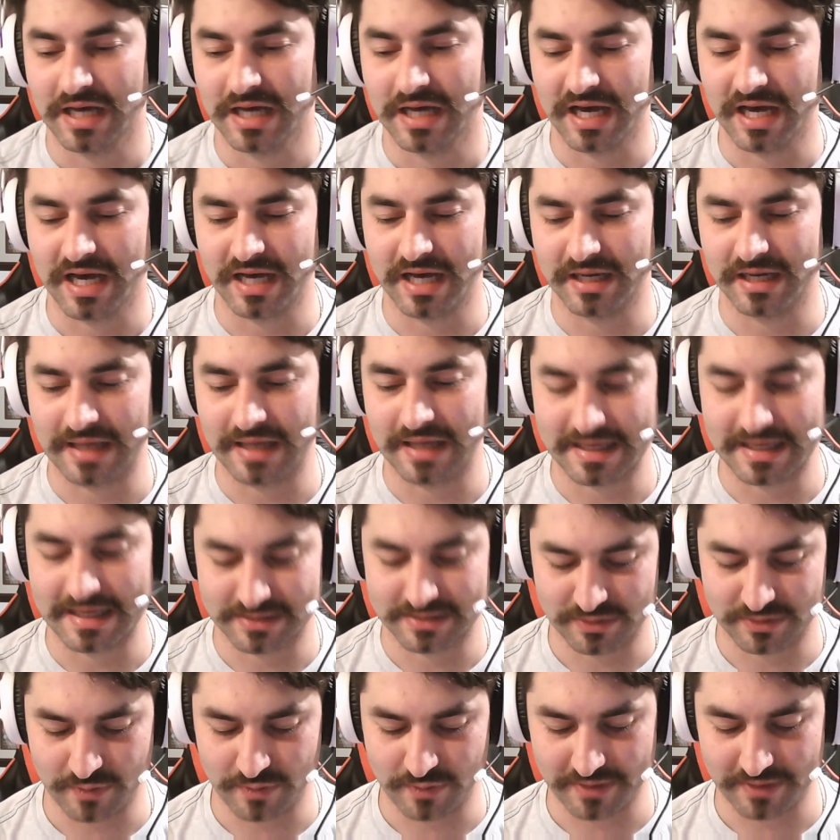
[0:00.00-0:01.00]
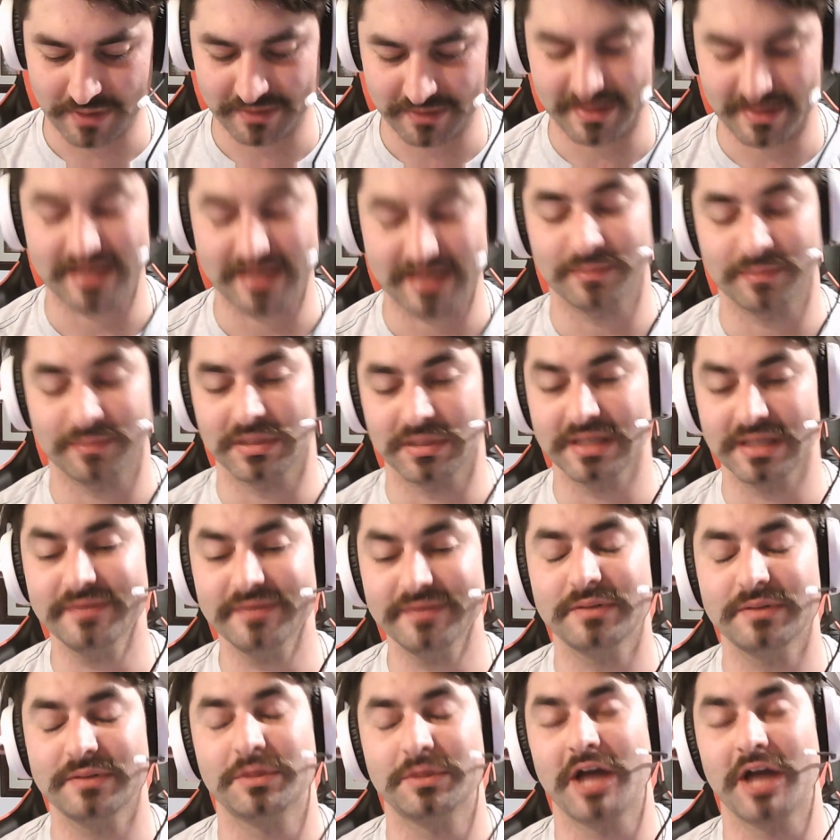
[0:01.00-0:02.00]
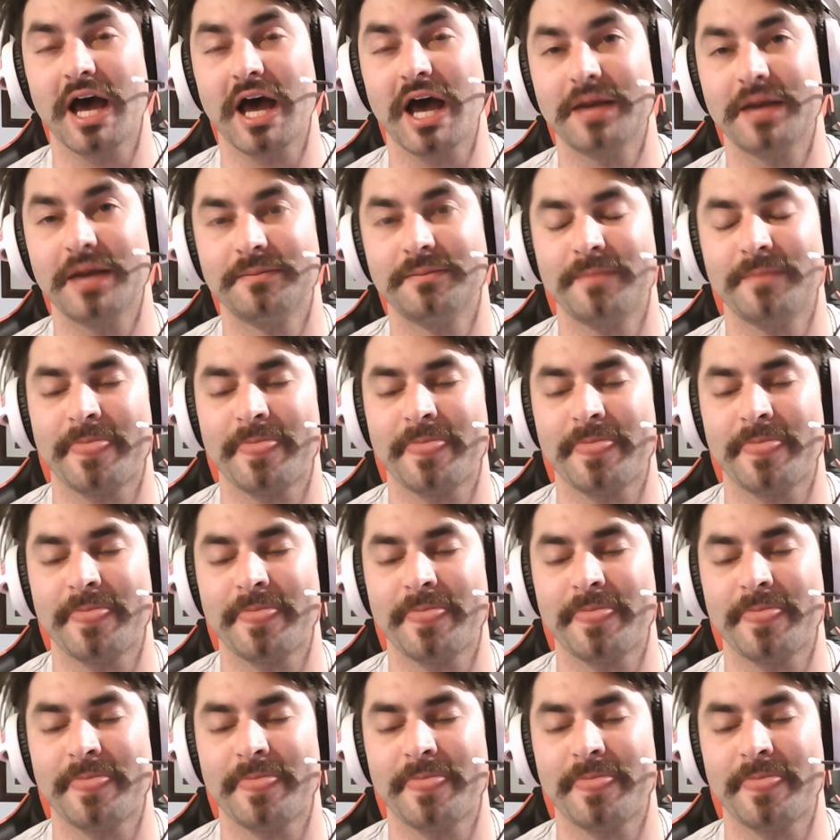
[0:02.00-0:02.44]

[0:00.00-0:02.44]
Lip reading: as to whether they can believe him or not.